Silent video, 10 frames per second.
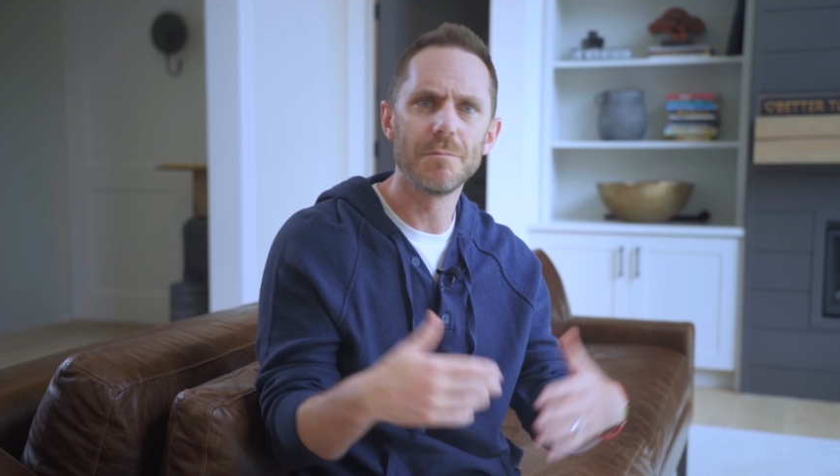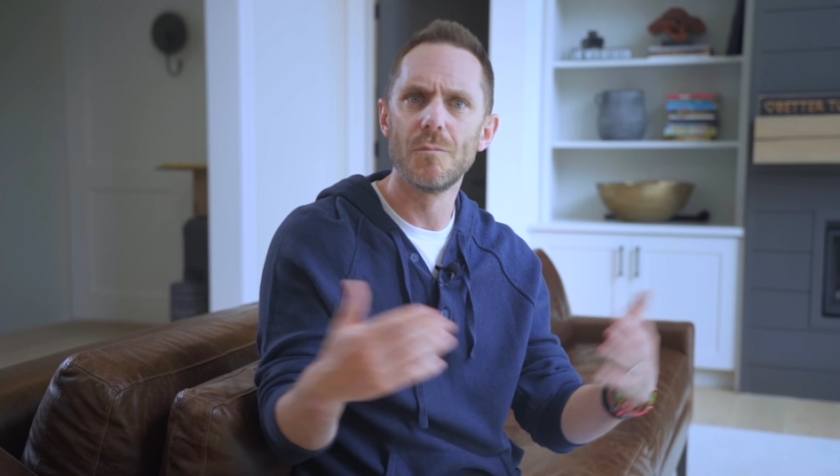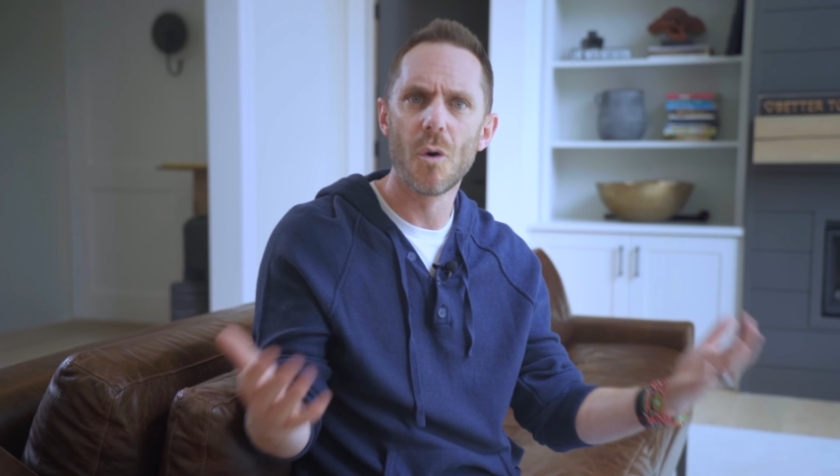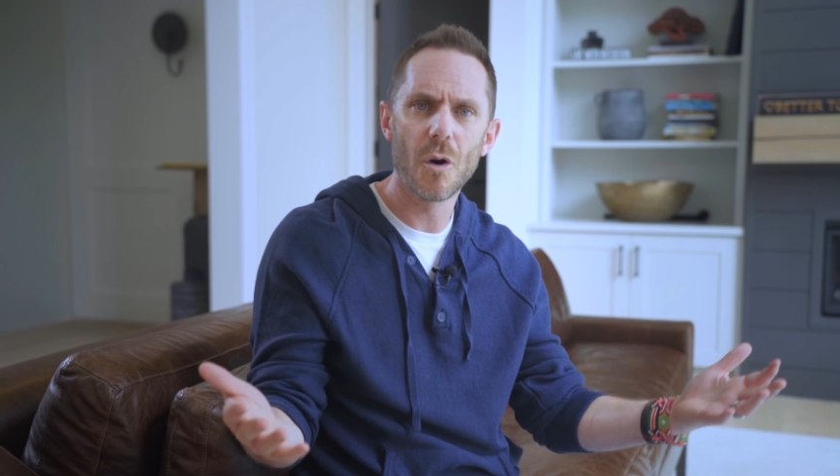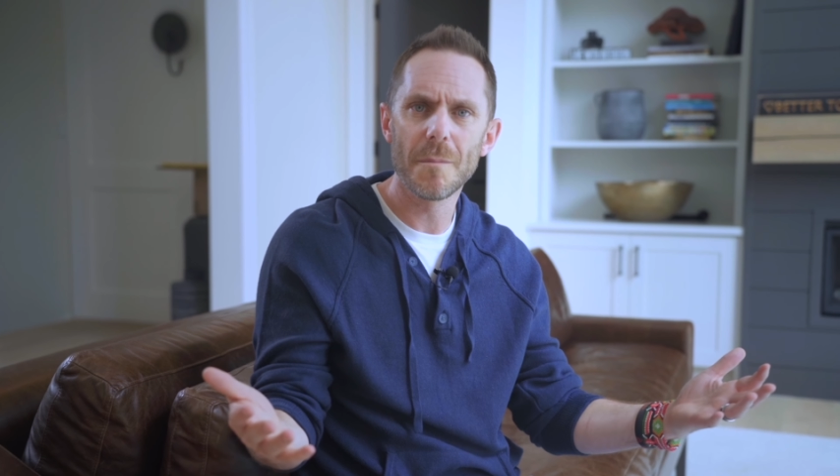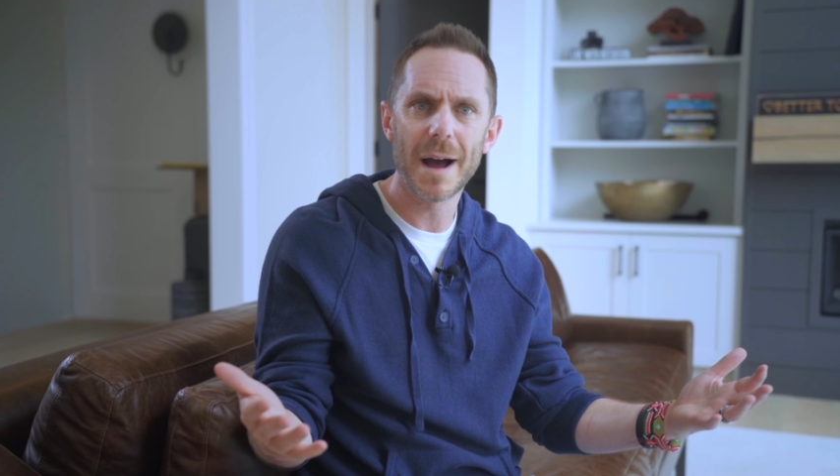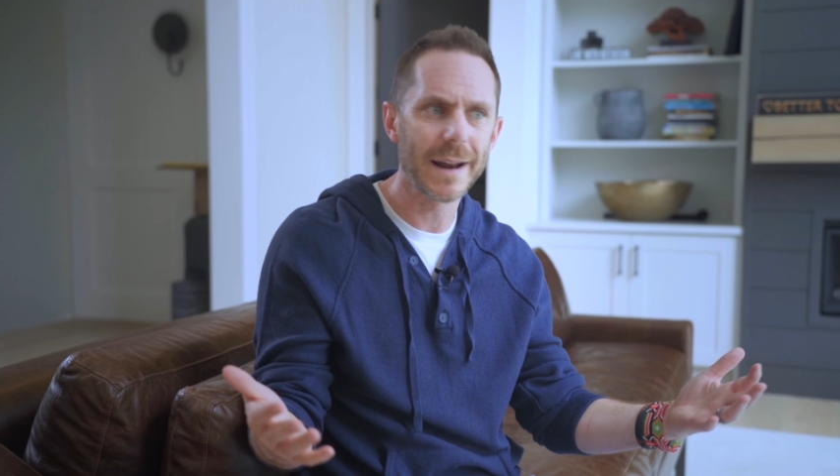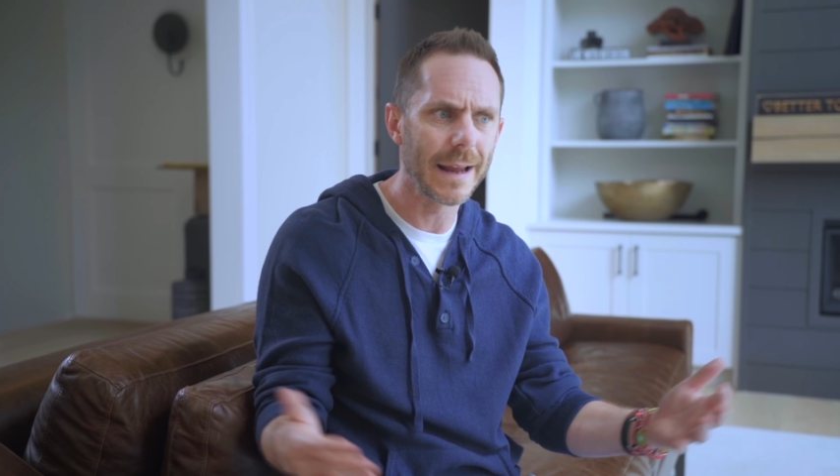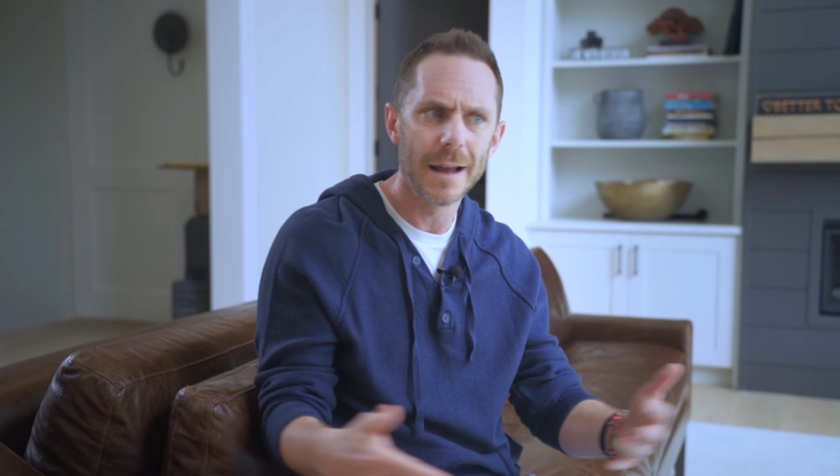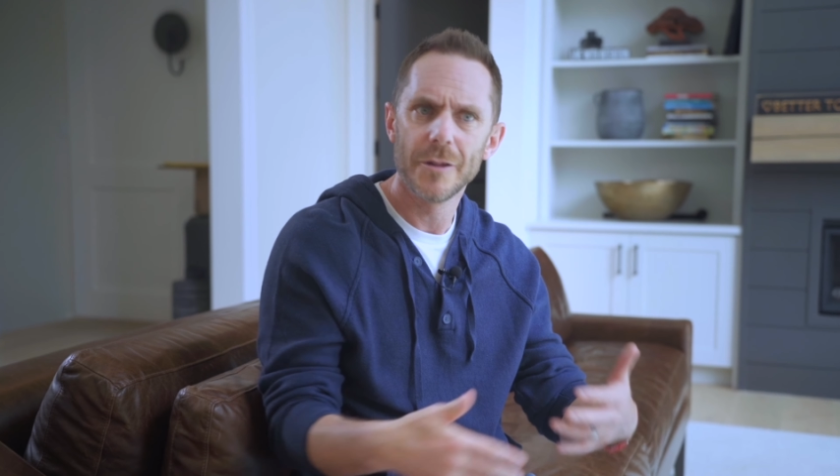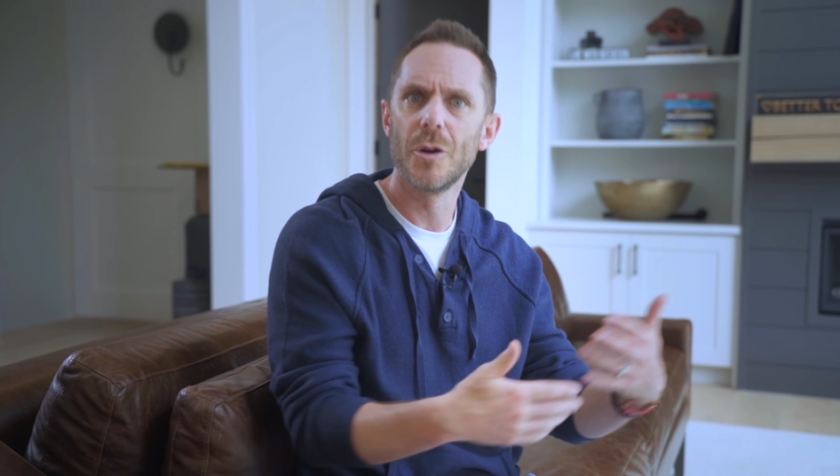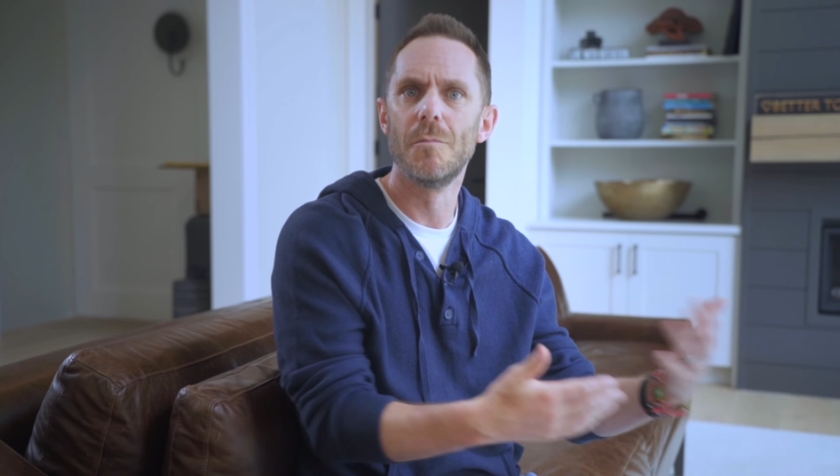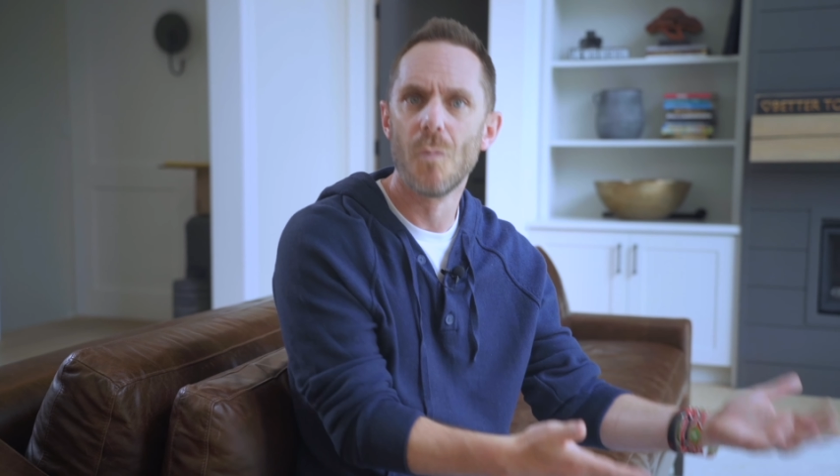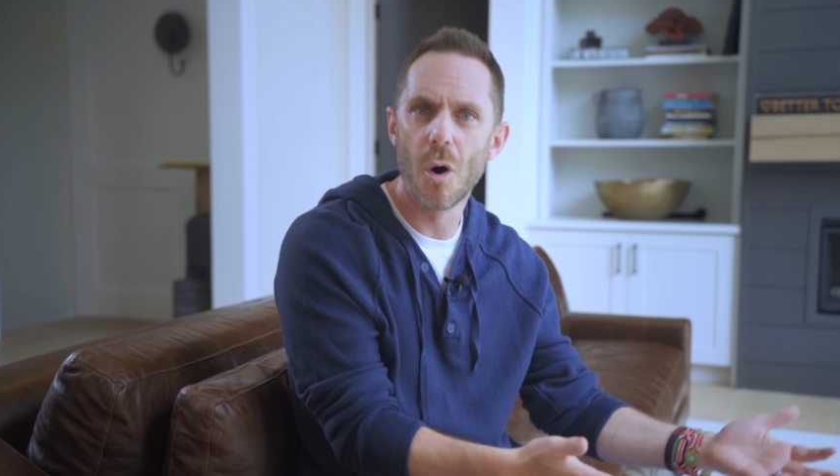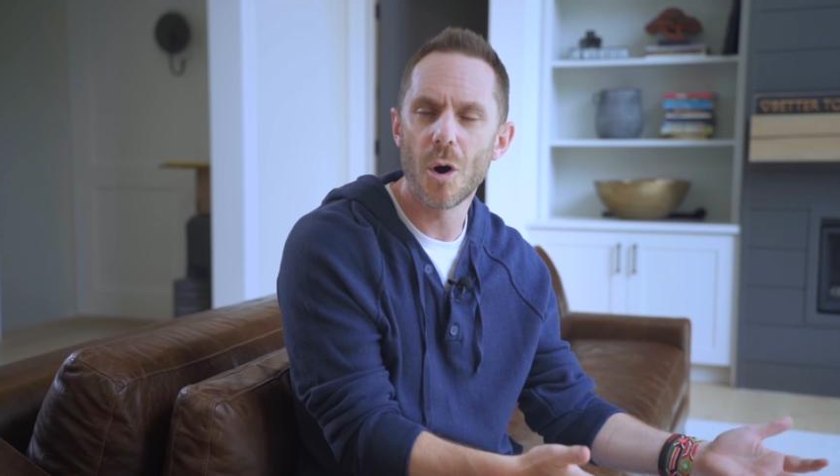more money the
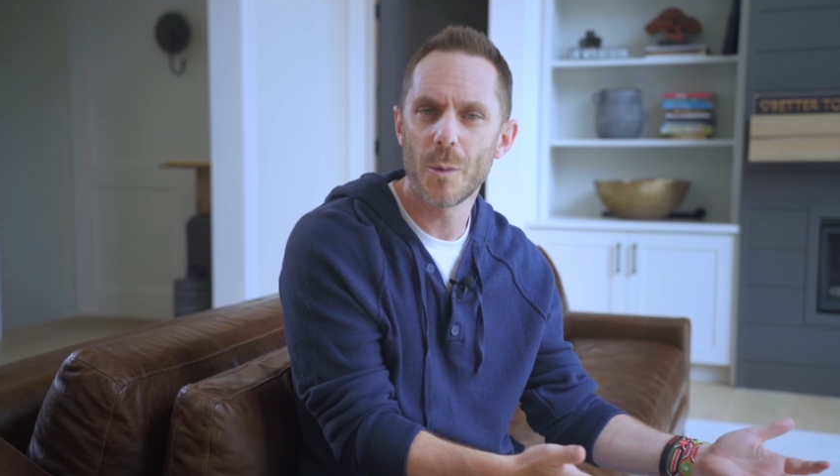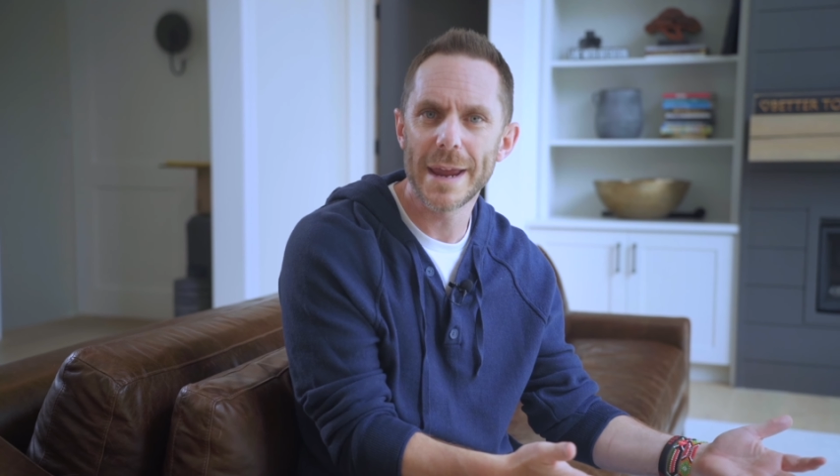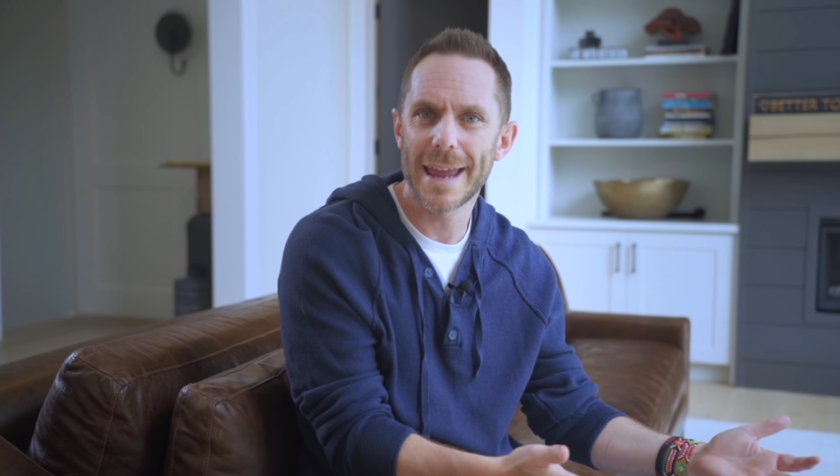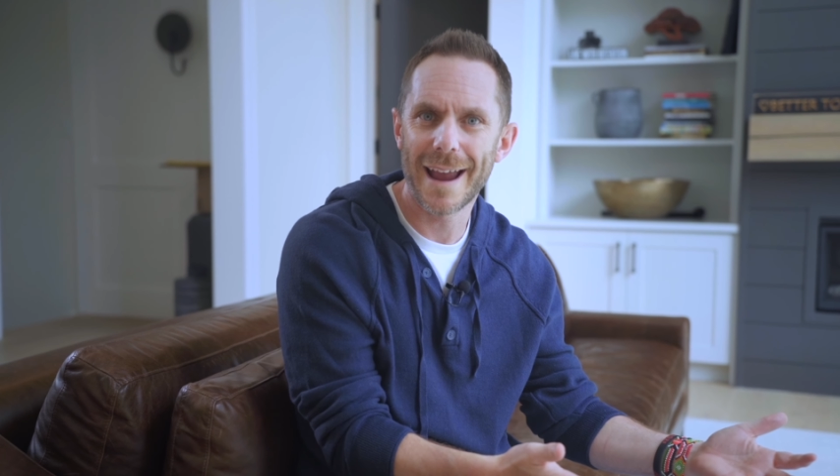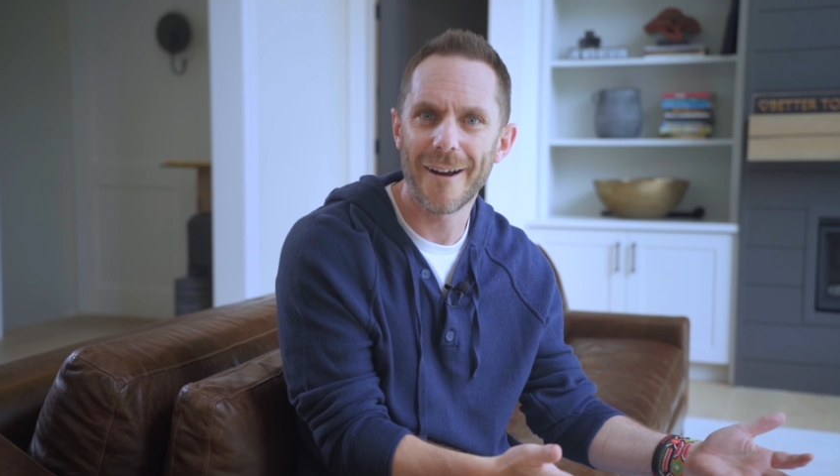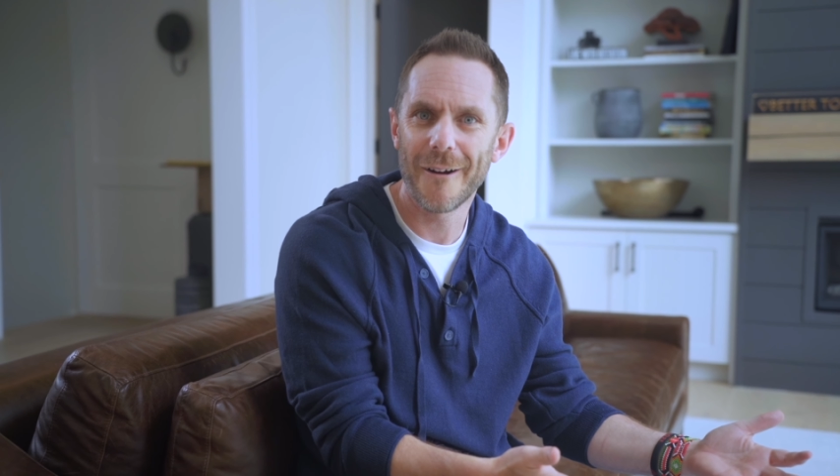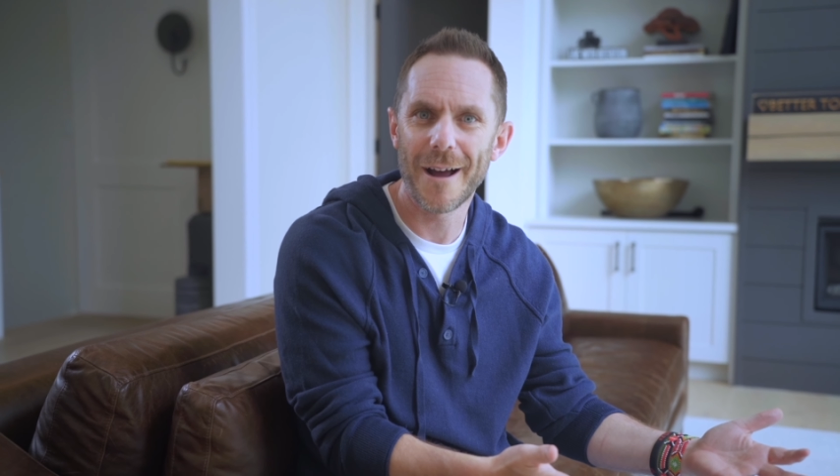more we care